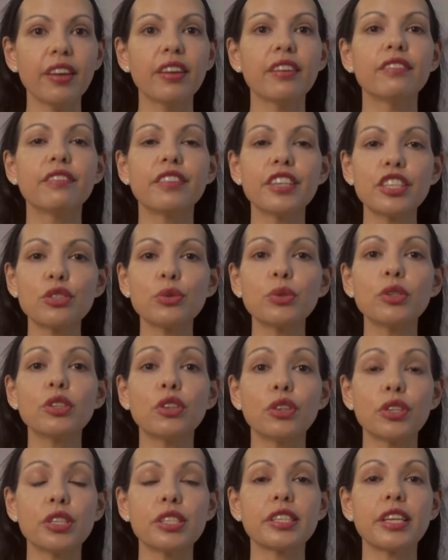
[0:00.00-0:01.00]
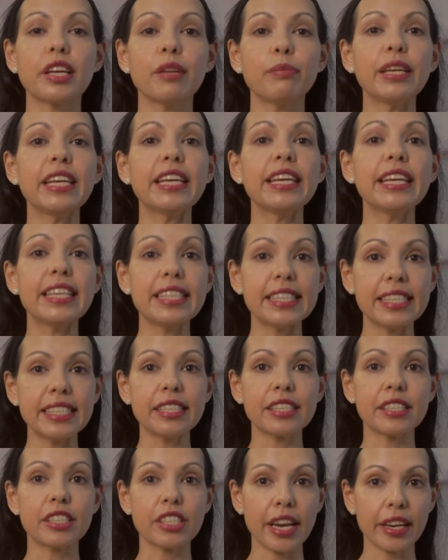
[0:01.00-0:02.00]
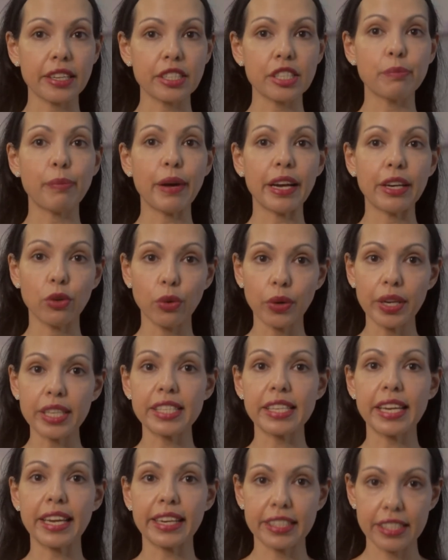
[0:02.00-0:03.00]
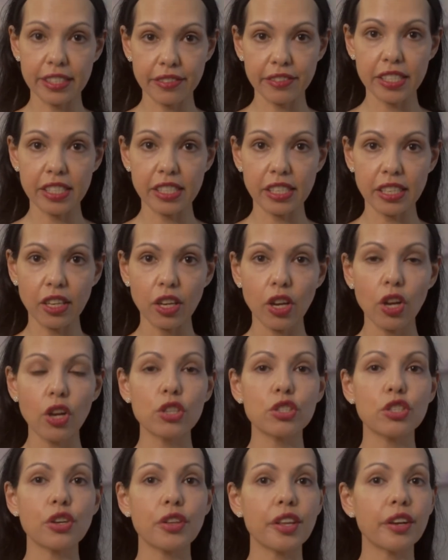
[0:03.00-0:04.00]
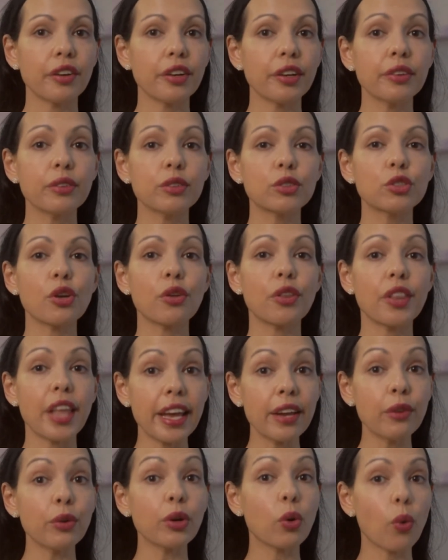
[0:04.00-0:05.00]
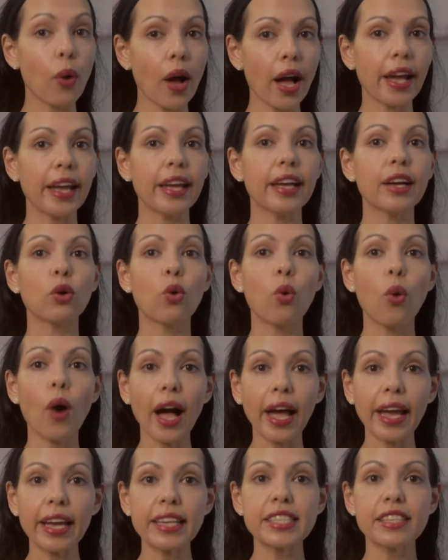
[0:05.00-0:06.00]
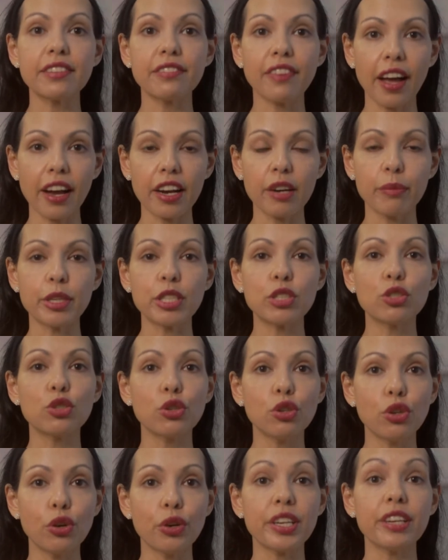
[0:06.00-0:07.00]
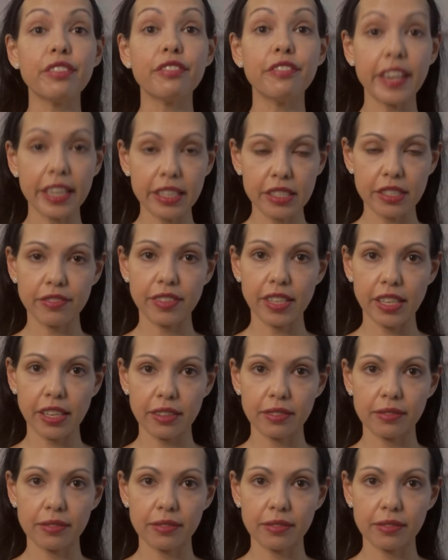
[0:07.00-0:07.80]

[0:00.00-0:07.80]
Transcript: Visual learners can be easily distracted by noise and activity, so they require a quiet environment to learn effectively.